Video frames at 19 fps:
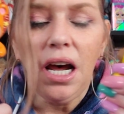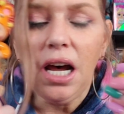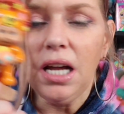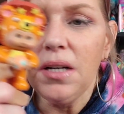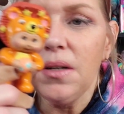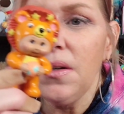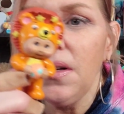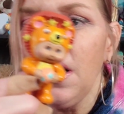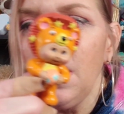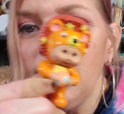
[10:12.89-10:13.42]

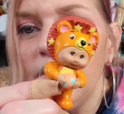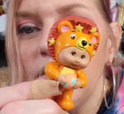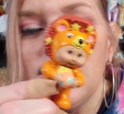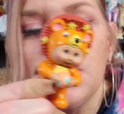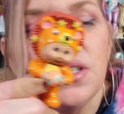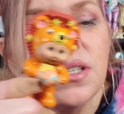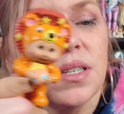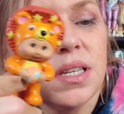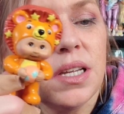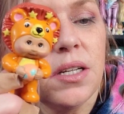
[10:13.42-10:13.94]
I don't know how
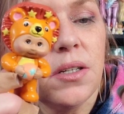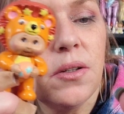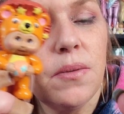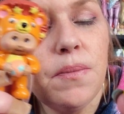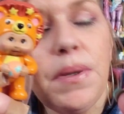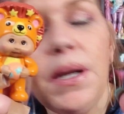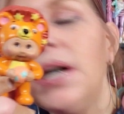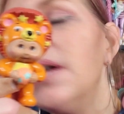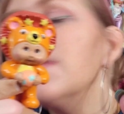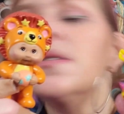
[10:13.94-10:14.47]
much the
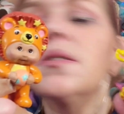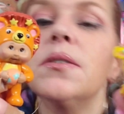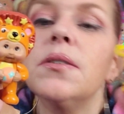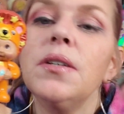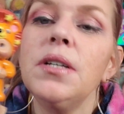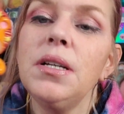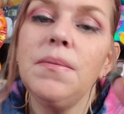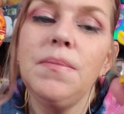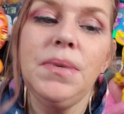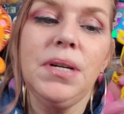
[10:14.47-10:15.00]
single packs are
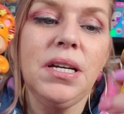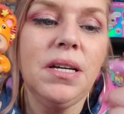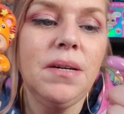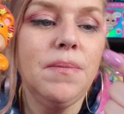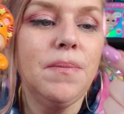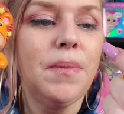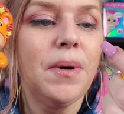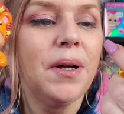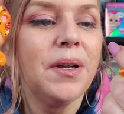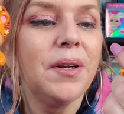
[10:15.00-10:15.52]
going to
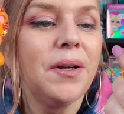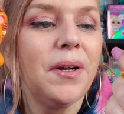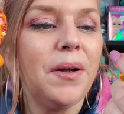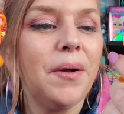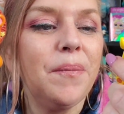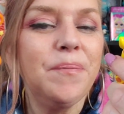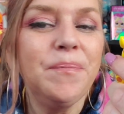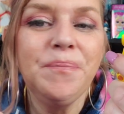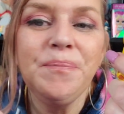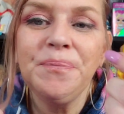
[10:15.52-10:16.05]
be, but
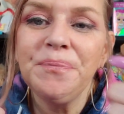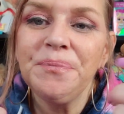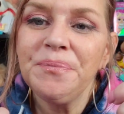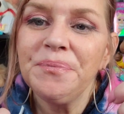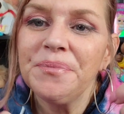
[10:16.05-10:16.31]
not